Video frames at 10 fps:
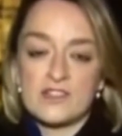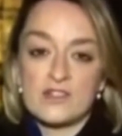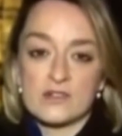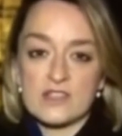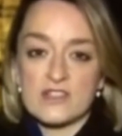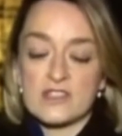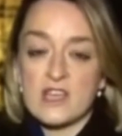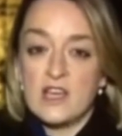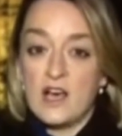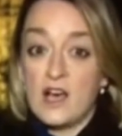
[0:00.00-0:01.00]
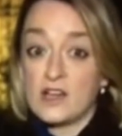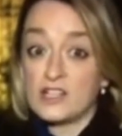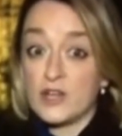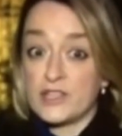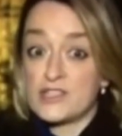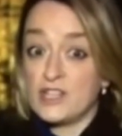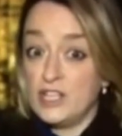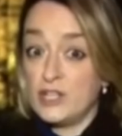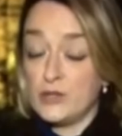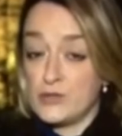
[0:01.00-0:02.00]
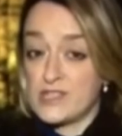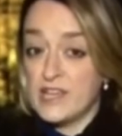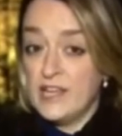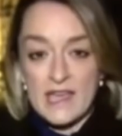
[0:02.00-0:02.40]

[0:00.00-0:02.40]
the doctors, are going to lose."